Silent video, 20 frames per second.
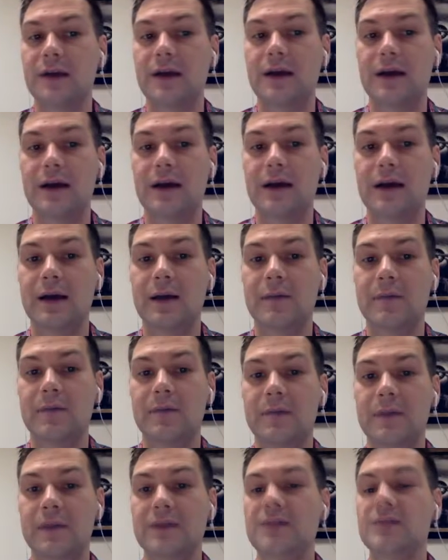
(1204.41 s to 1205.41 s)

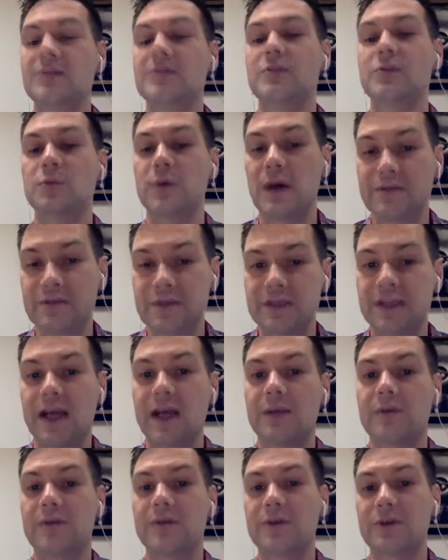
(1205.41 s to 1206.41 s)
And teachers will have to
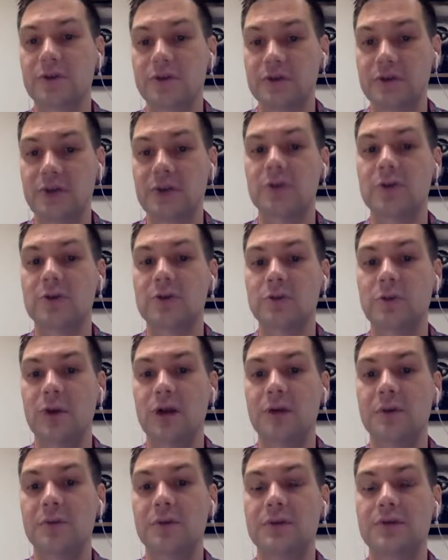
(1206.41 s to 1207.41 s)
sign up for DocentEDU as
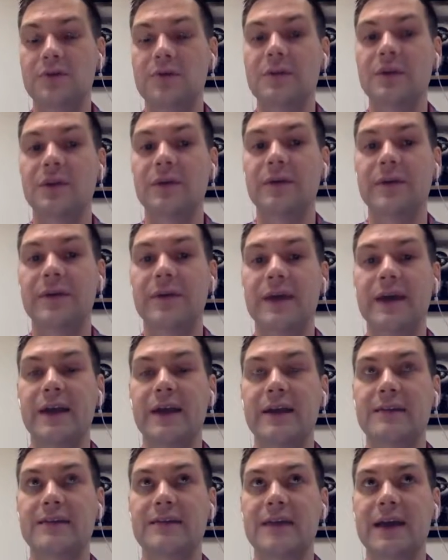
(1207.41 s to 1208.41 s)
well. But what's neat about that
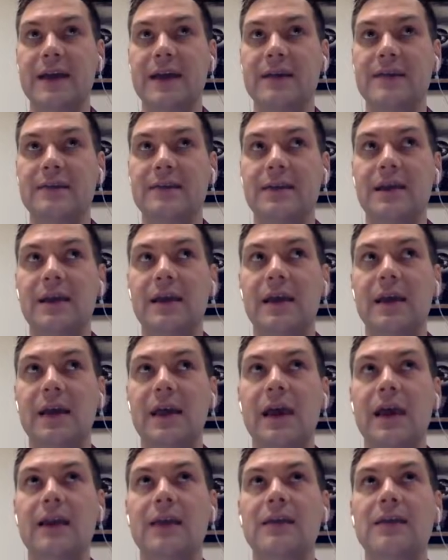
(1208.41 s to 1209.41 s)
is that
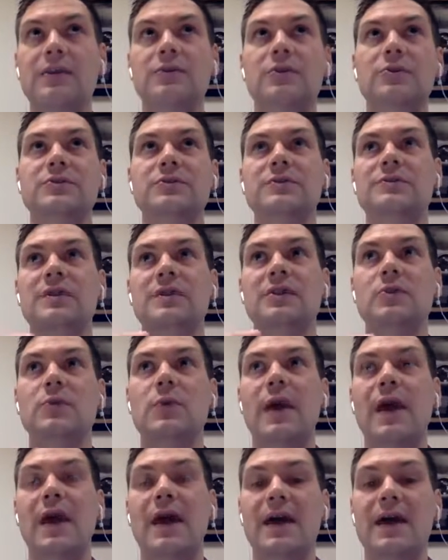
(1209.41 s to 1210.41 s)
any docents that you
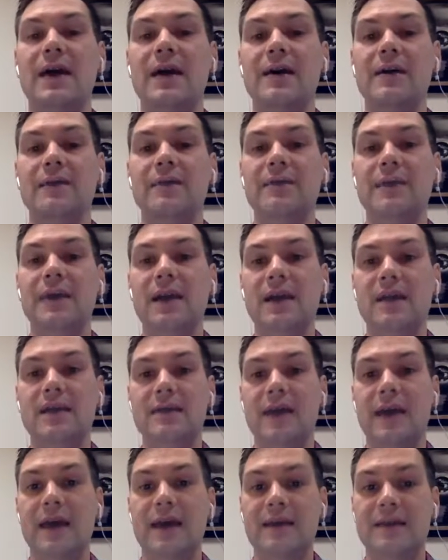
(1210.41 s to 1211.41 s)
have in
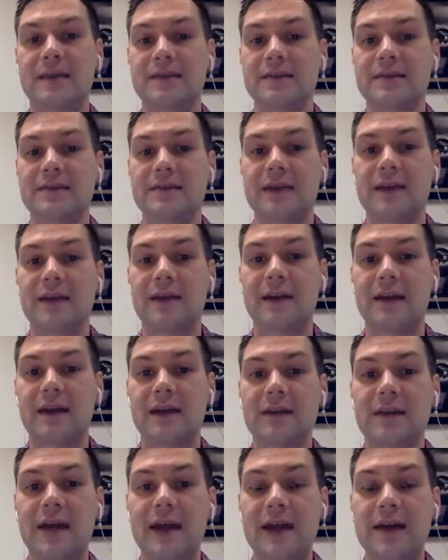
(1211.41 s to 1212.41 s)
that's assigned in that
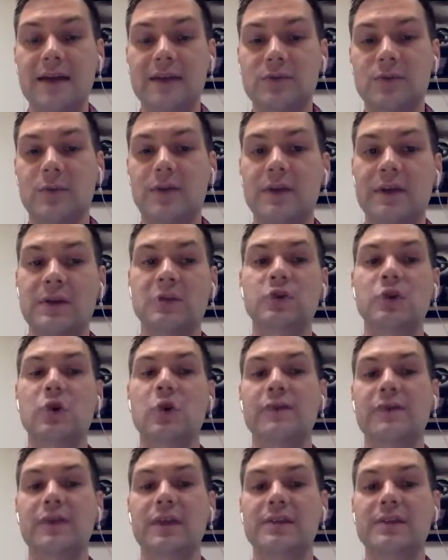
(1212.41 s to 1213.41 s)
class will then show
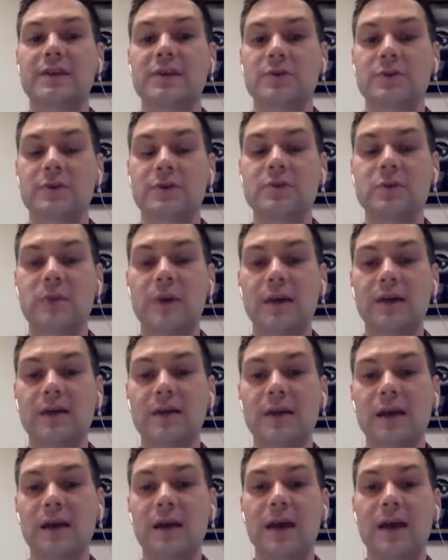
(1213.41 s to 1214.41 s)
up for that teacher as well.
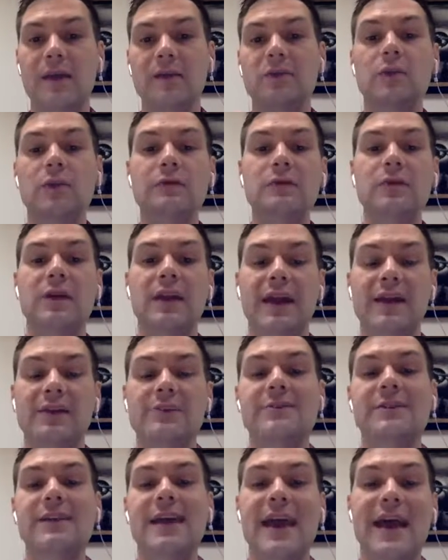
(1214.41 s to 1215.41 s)
And the two of you can
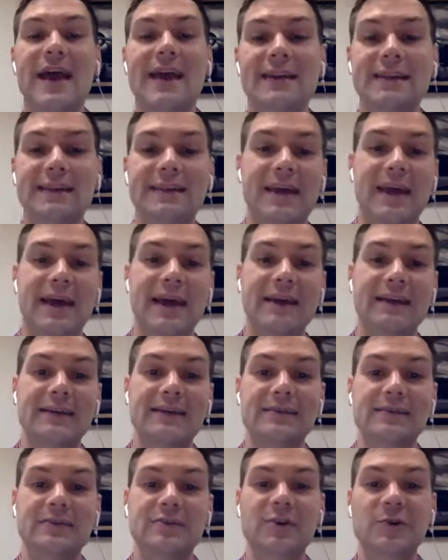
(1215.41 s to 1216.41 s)
actually edit that
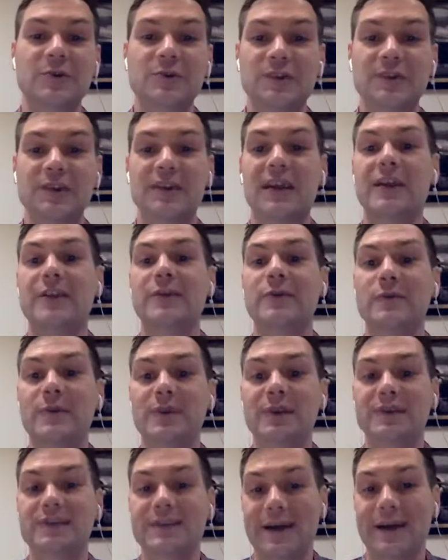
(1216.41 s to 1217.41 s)
docent in
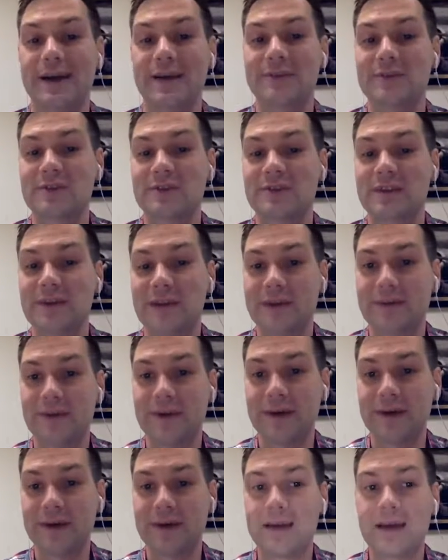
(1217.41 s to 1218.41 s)
real time. So it's a lot of
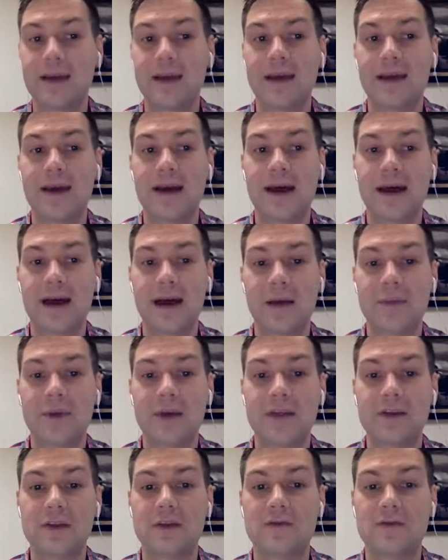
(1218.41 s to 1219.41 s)
fun. And
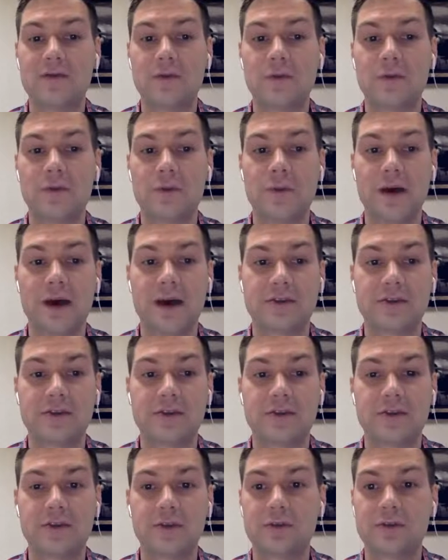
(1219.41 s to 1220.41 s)
then you can view the roster
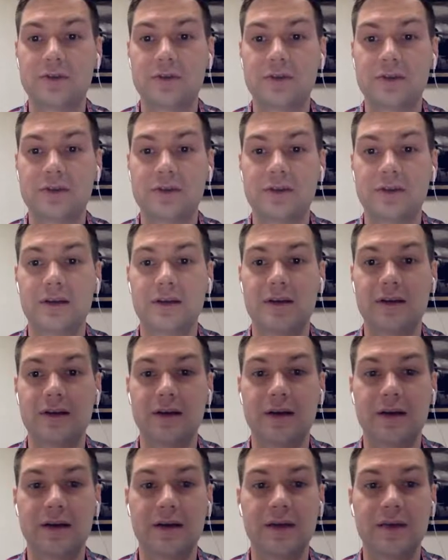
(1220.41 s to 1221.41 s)
too. And so let's see here
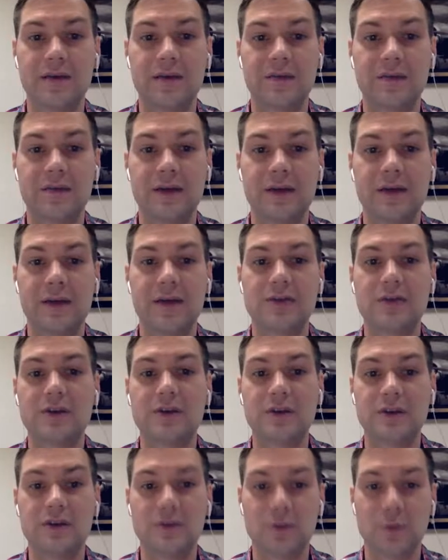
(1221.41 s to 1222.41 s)
so
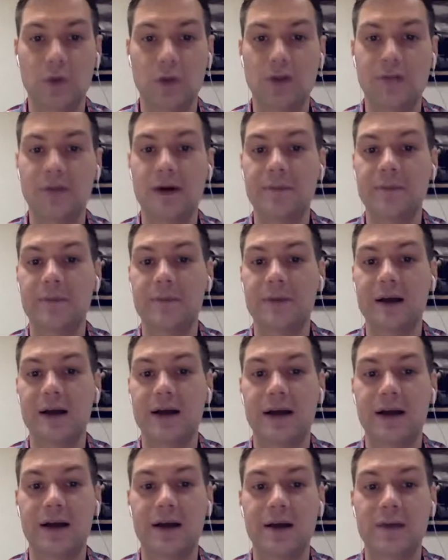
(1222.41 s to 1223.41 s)
here's one of them.
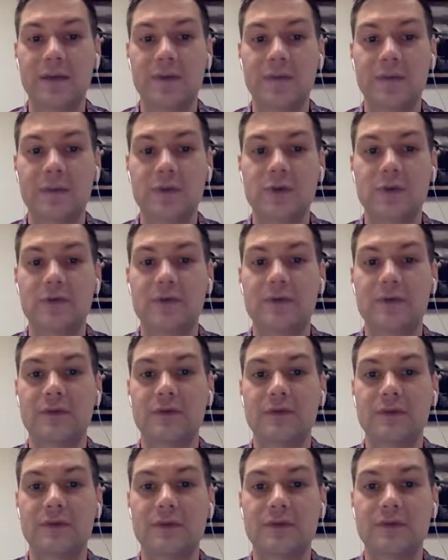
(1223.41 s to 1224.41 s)
So the
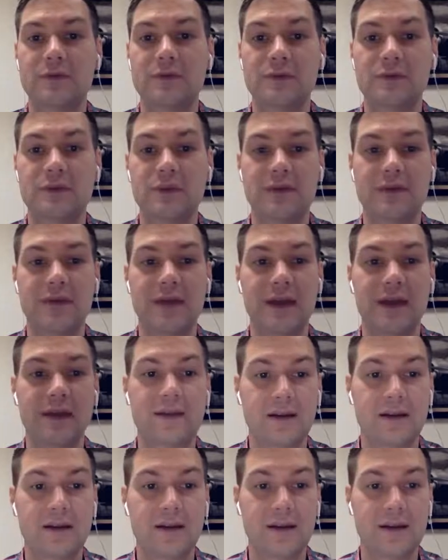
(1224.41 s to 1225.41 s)
different students I've gotten
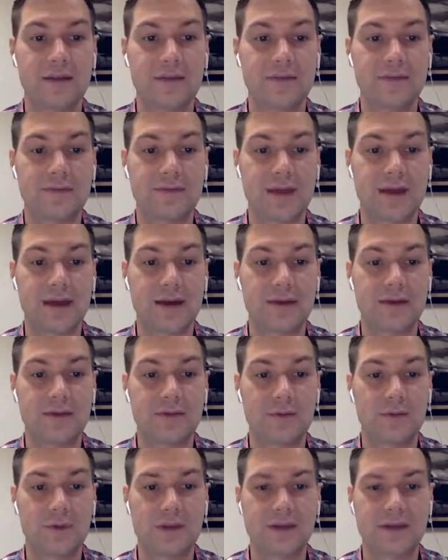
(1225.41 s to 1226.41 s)
there, and I've got
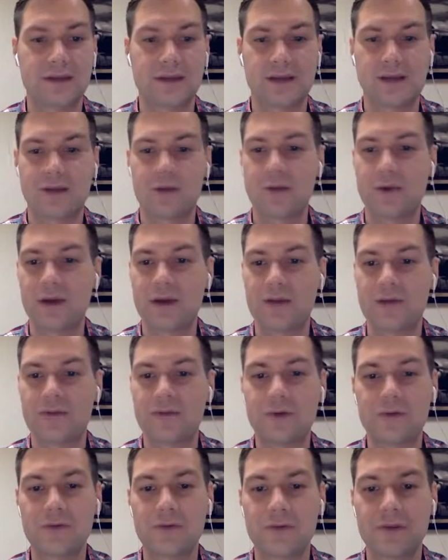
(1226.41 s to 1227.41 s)
one's got quite a
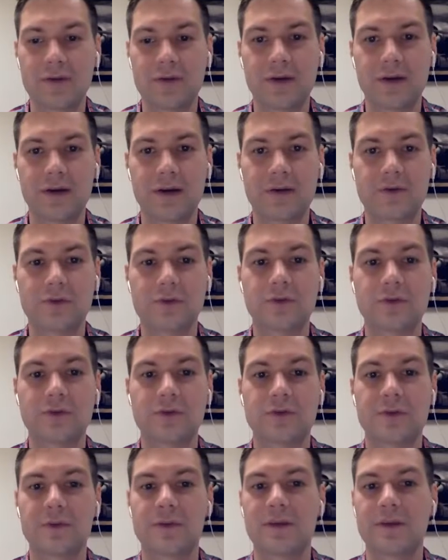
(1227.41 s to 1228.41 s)
few for a Google
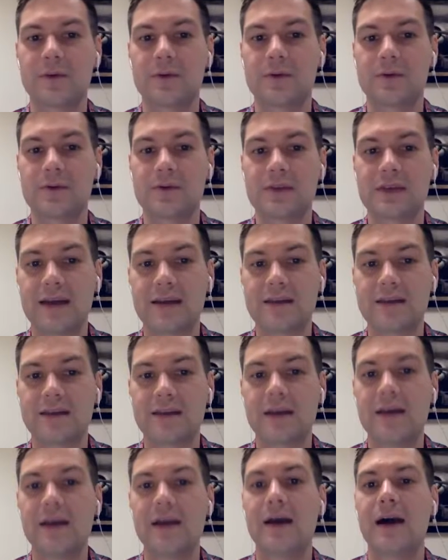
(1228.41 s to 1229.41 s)
Summit that we're just at.
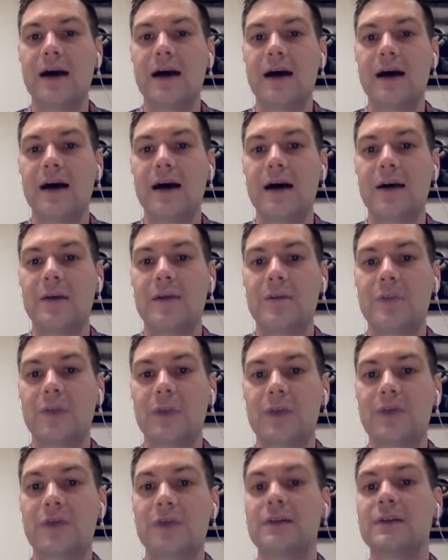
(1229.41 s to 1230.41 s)

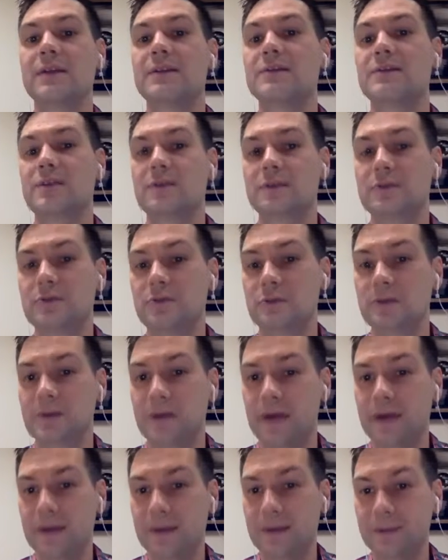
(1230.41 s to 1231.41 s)
Where you can then see the students
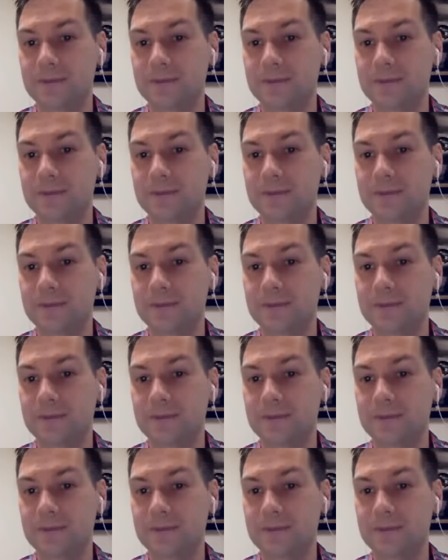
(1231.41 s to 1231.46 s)
on there.